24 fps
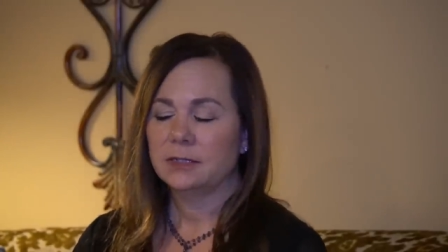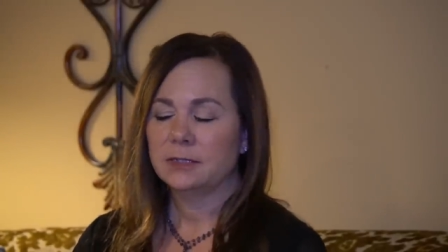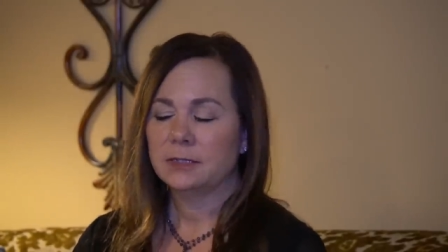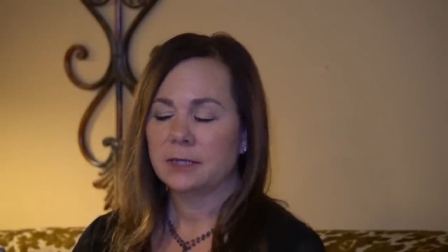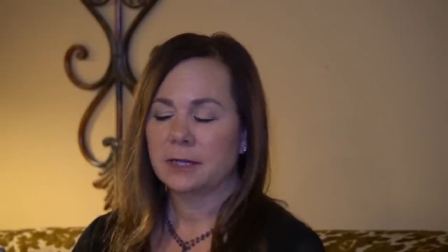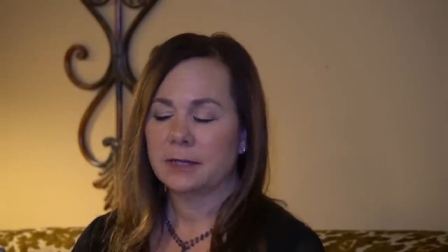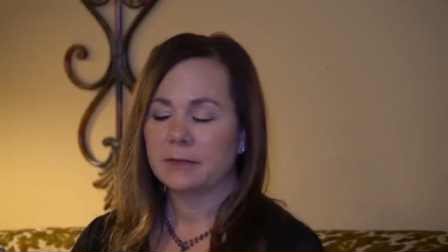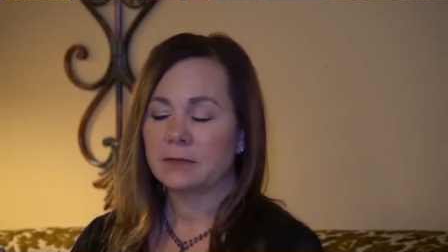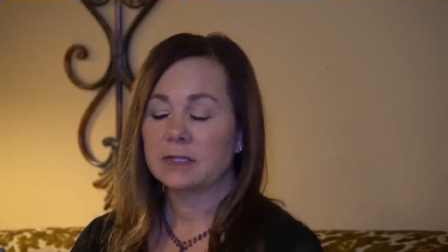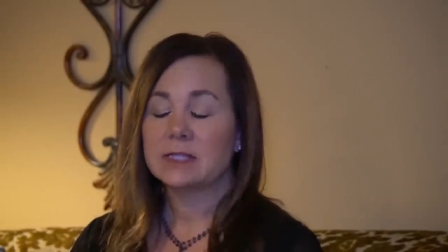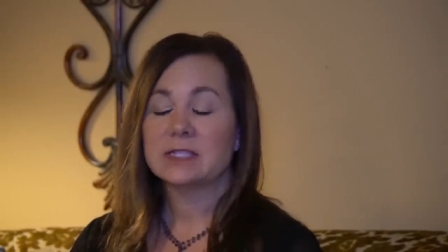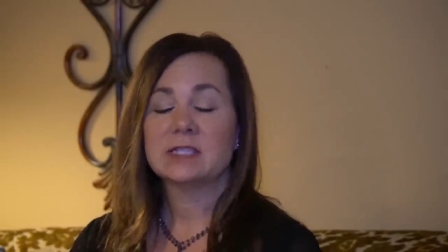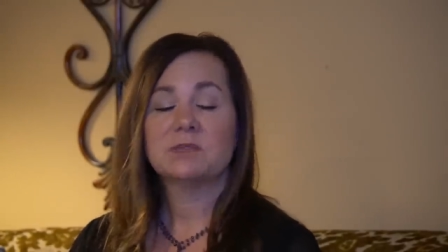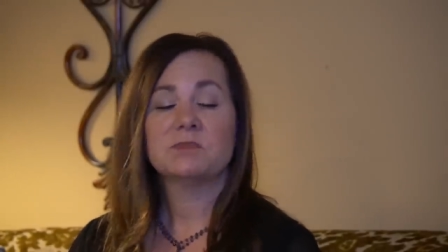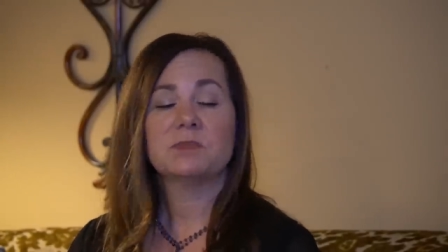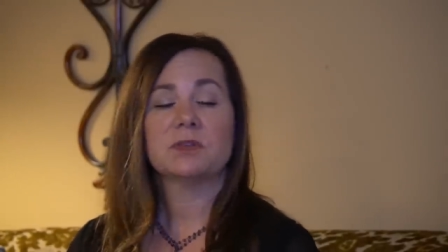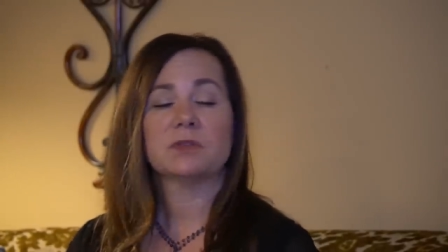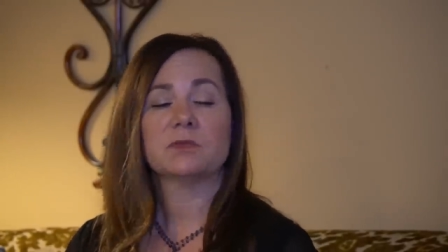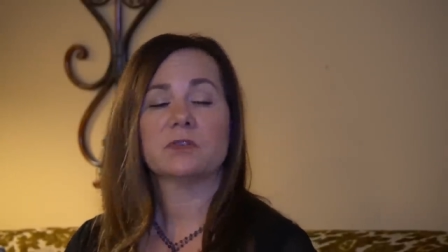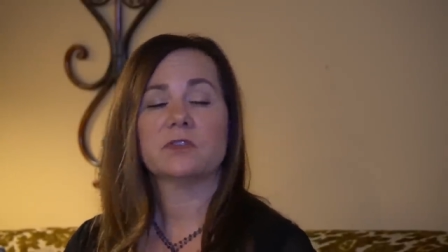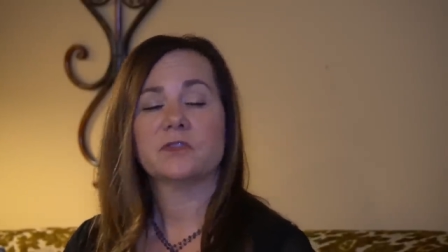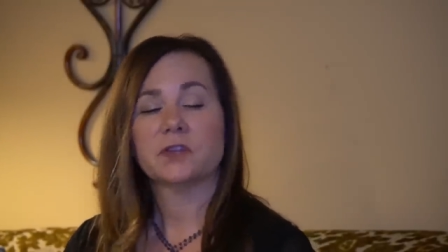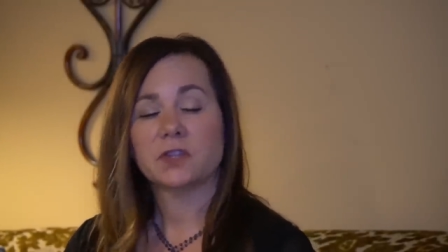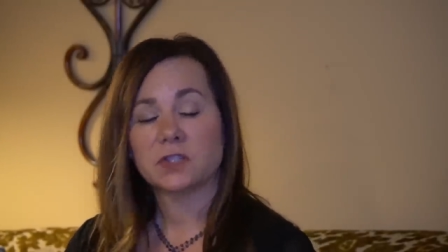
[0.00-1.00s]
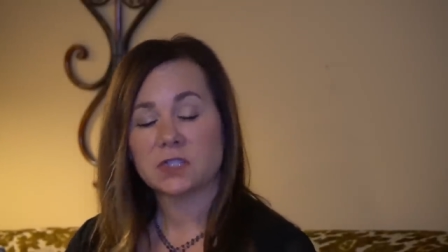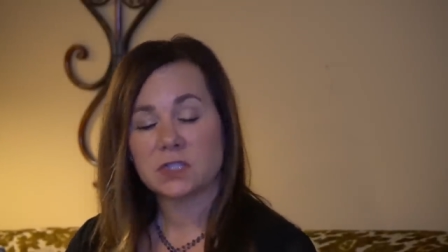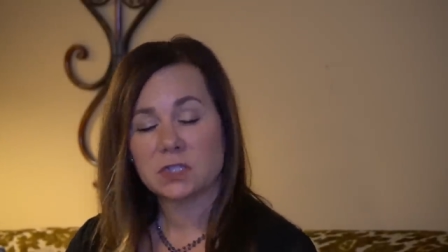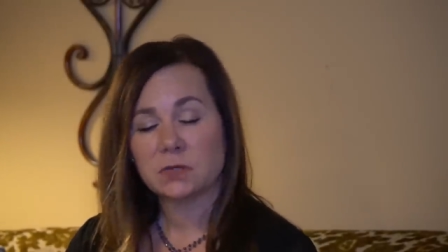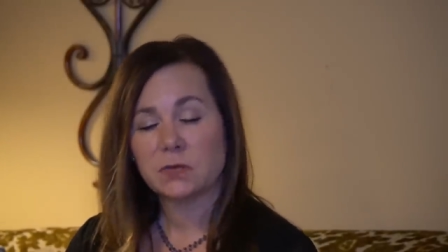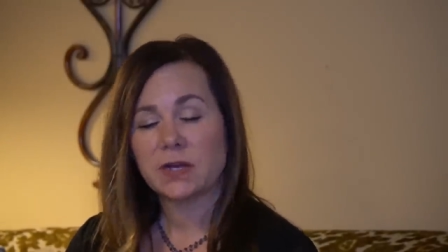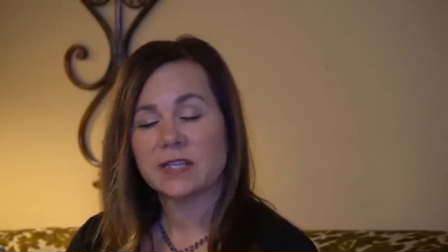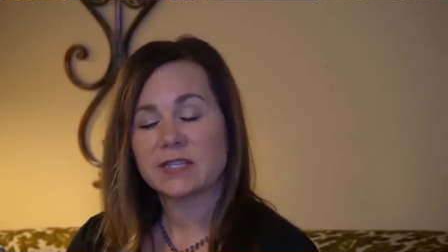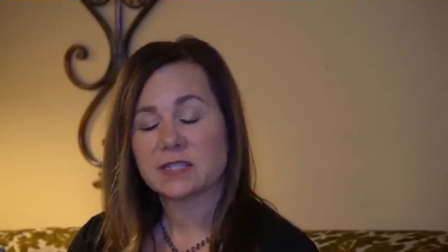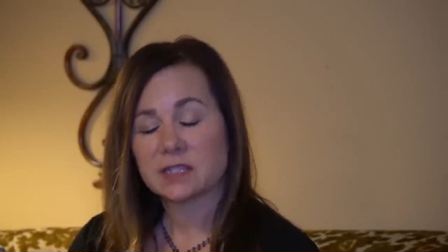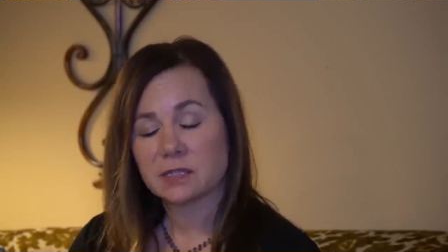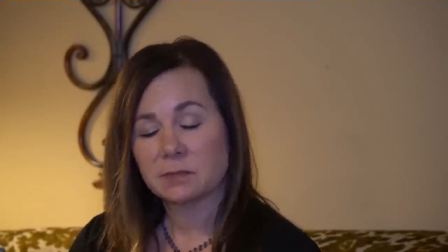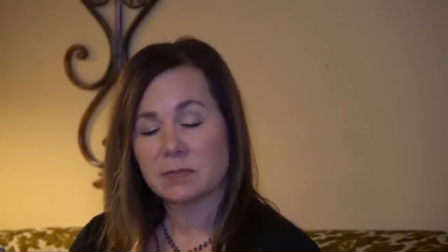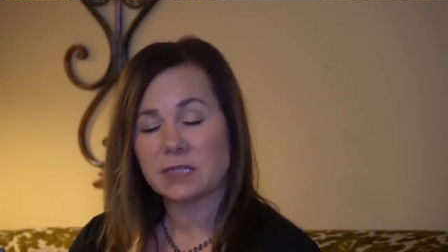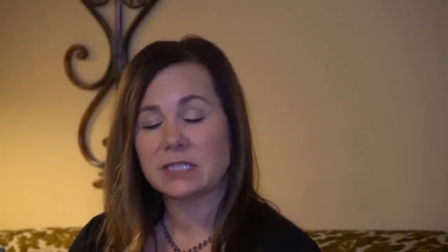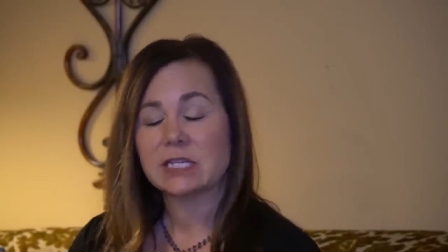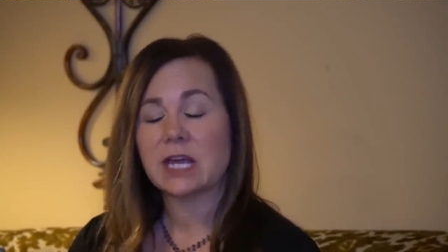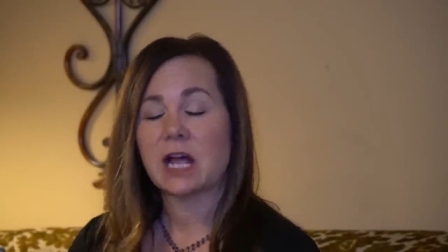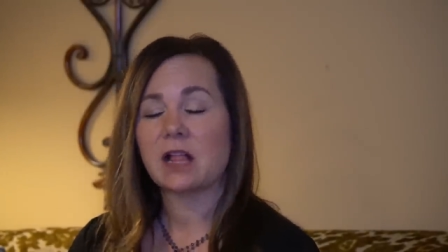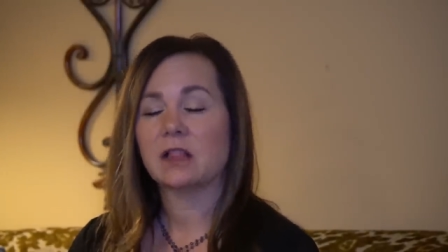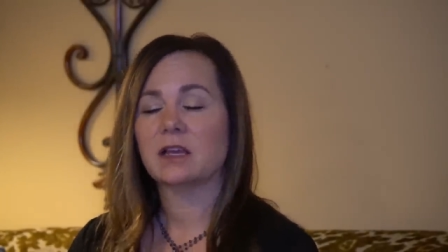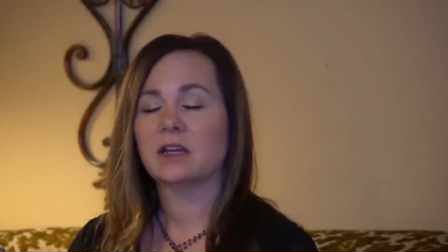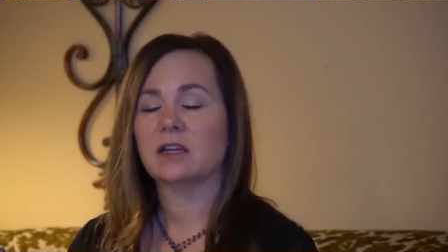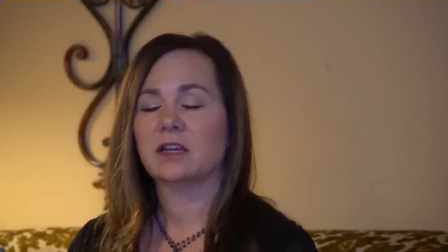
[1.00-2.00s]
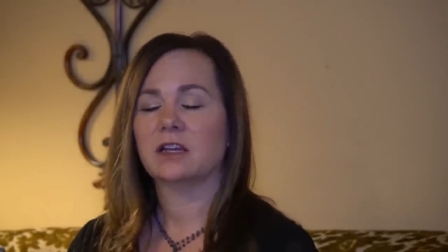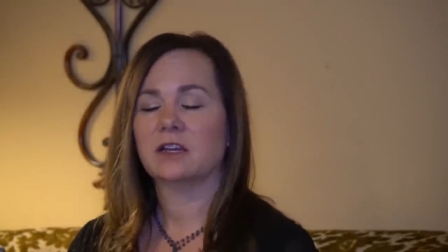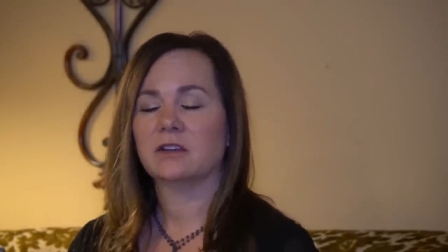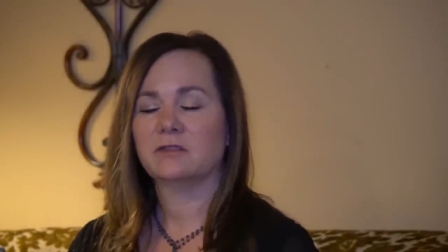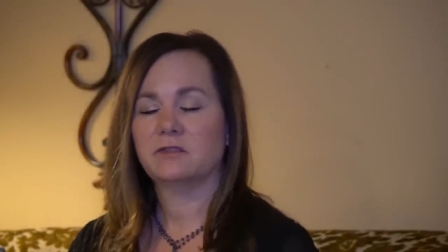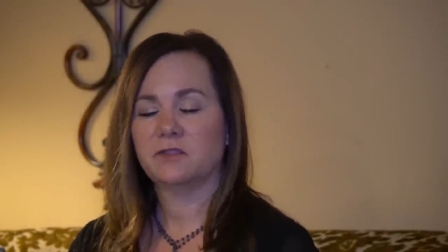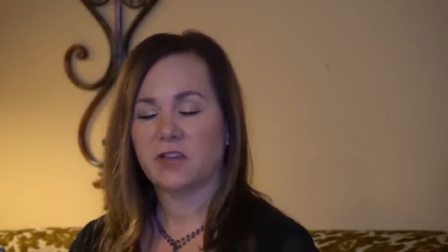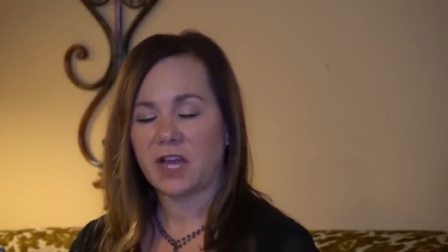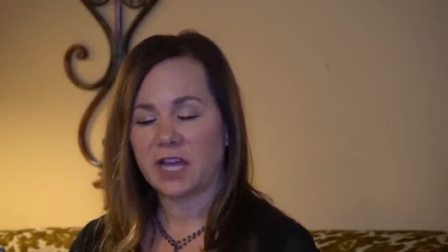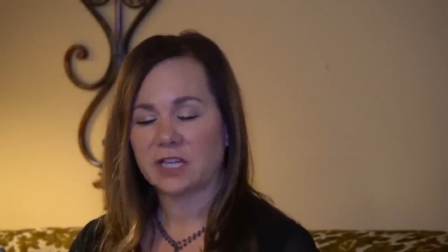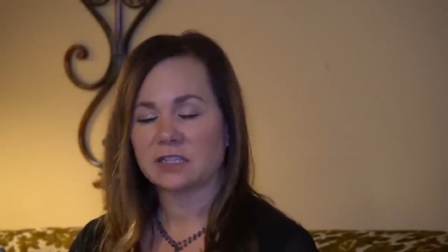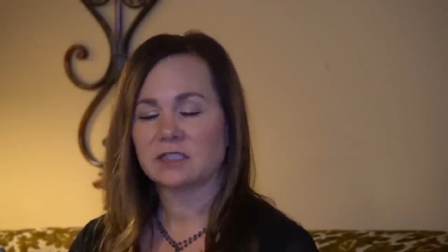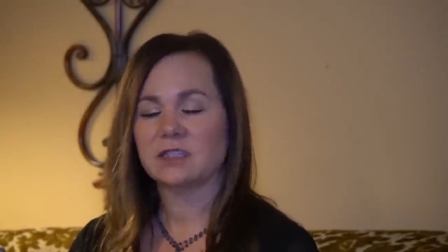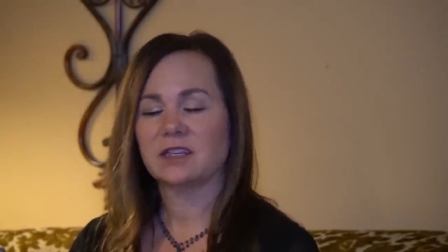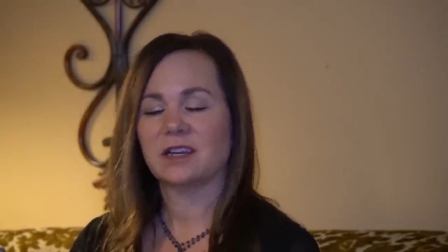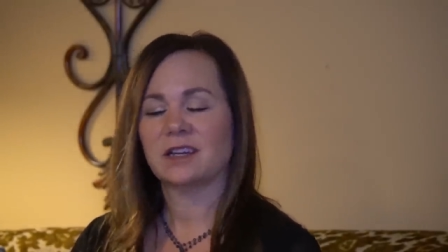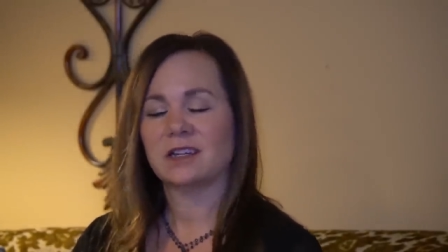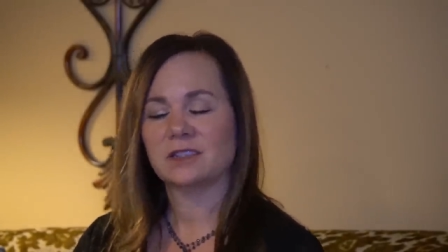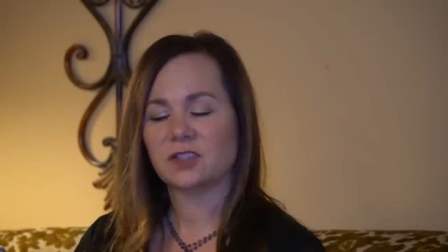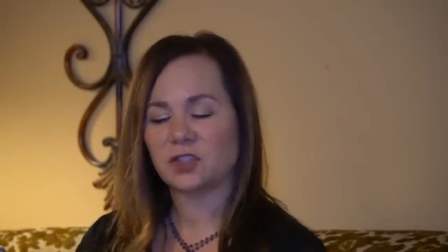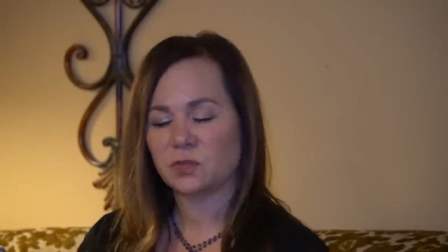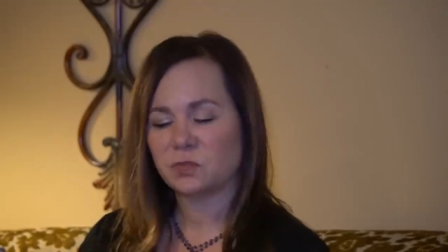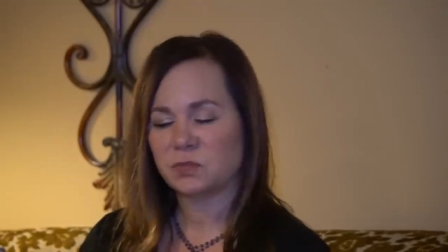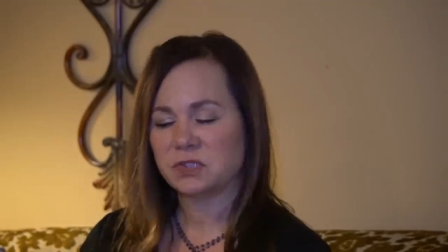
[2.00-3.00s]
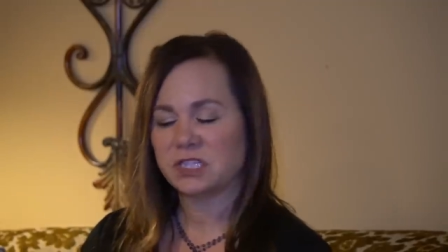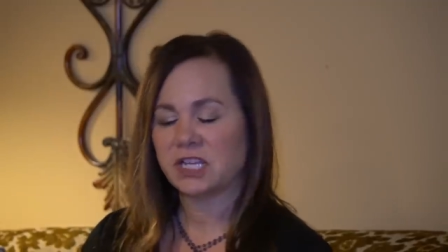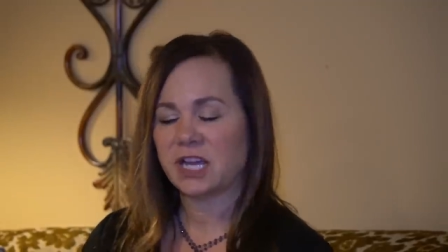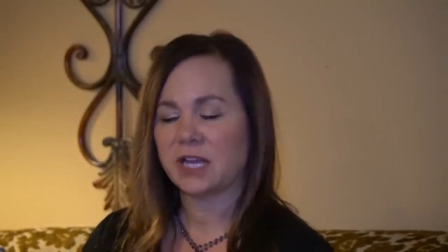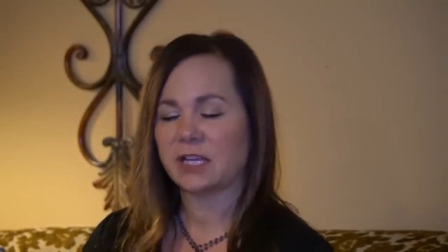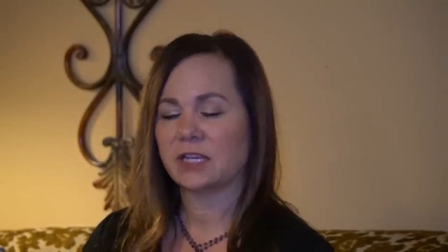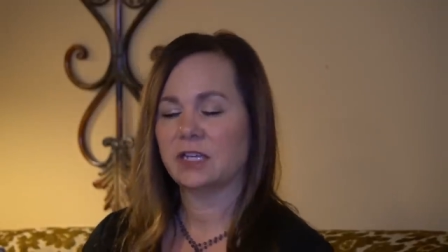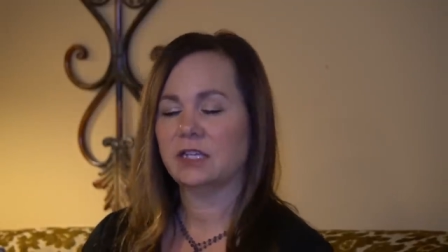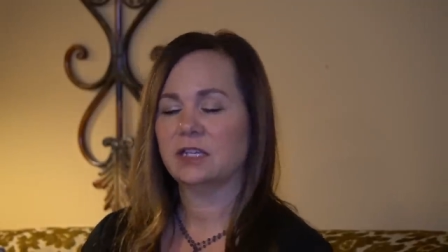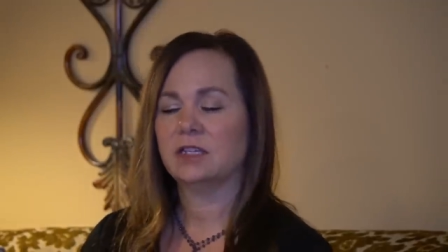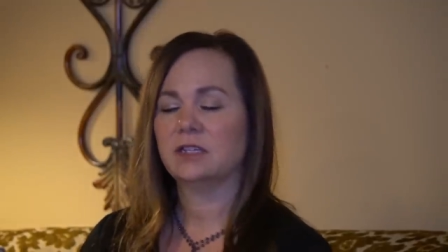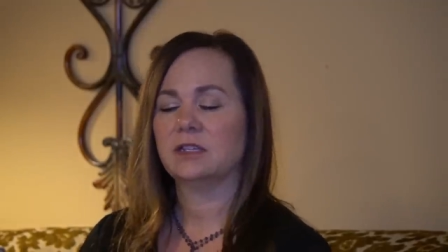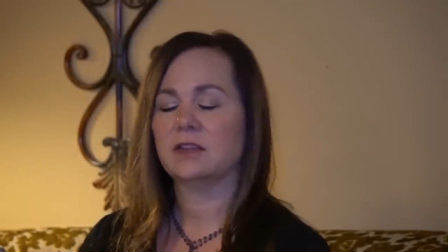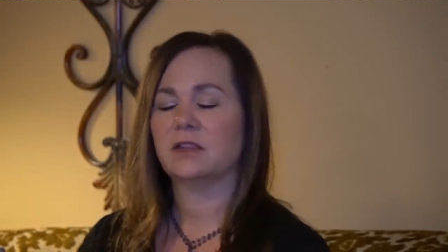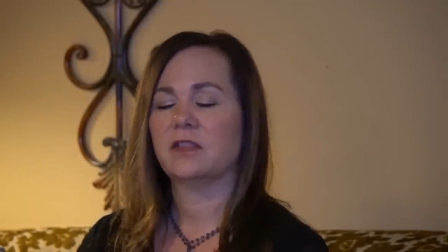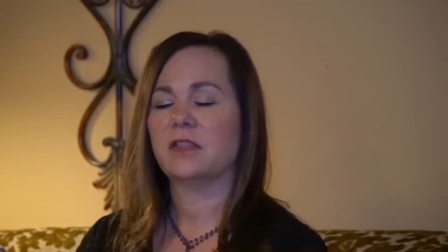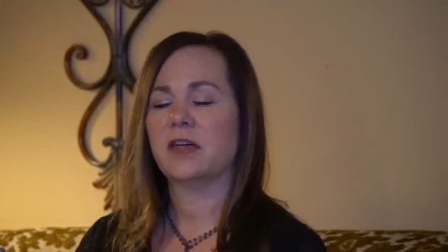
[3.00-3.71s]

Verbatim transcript: Uh, this has been referred to as the Mandela effect on your planet,